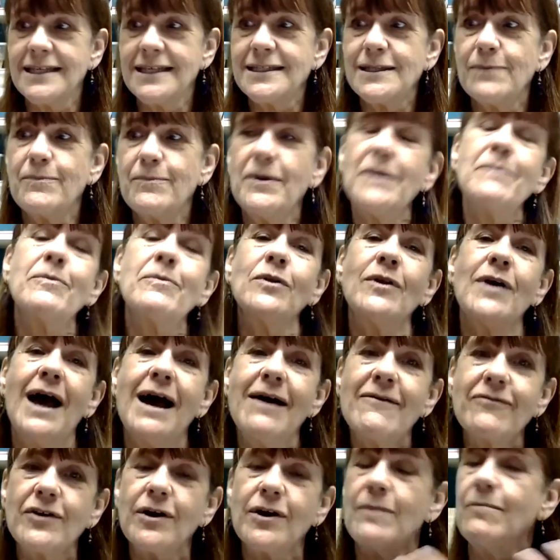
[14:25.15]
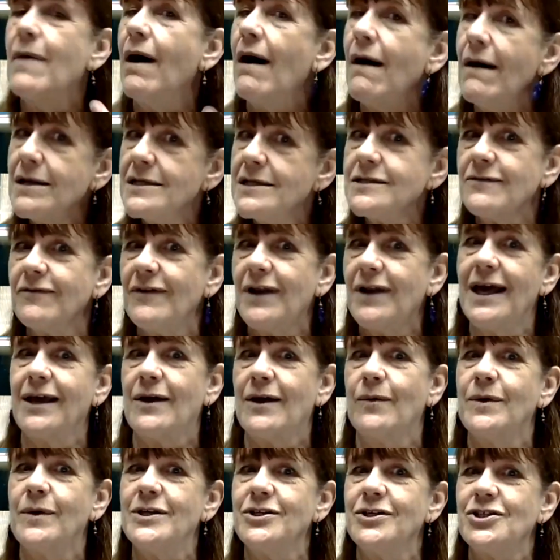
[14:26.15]
as the people who have command of
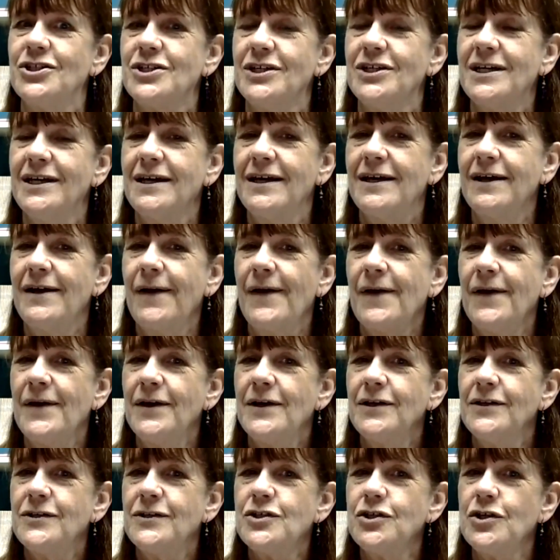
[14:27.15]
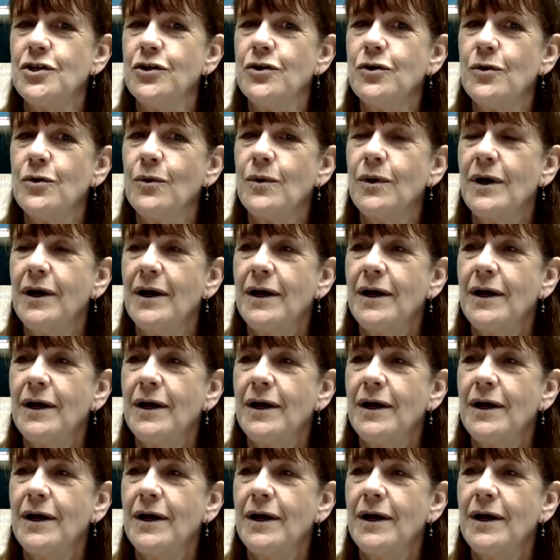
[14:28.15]
language, to